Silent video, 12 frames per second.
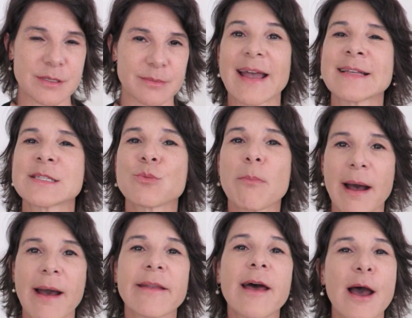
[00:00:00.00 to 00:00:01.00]
As you
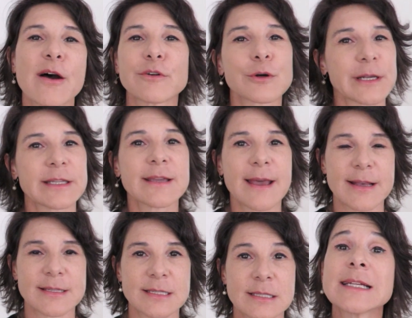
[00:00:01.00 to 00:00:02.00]
might have already
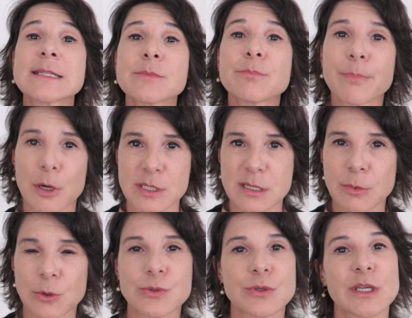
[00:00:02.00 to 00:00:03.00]
guessed, it's
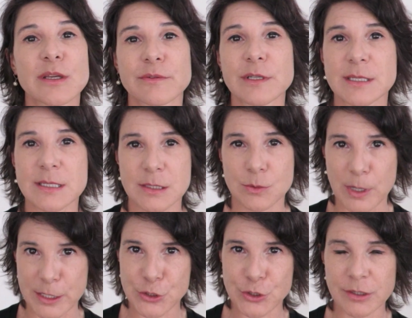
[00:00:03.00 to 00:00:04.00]
impossible to give this
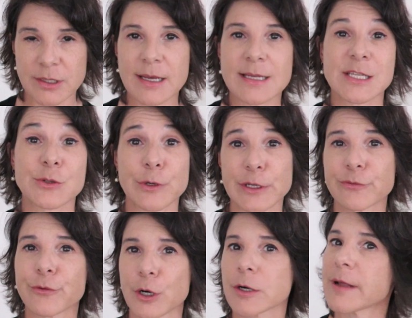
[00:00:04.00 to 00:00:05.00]
question a
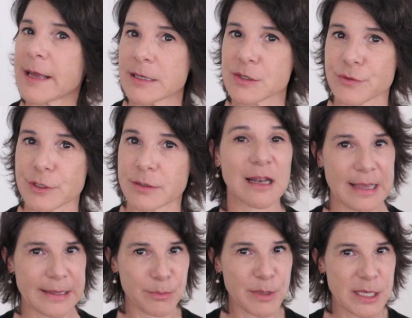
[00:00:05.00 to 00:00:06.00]
straightforward answer.
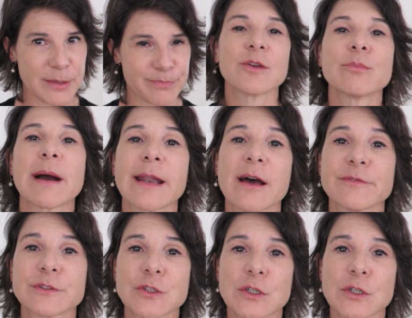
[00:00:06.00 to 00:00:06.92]
Like me, you might have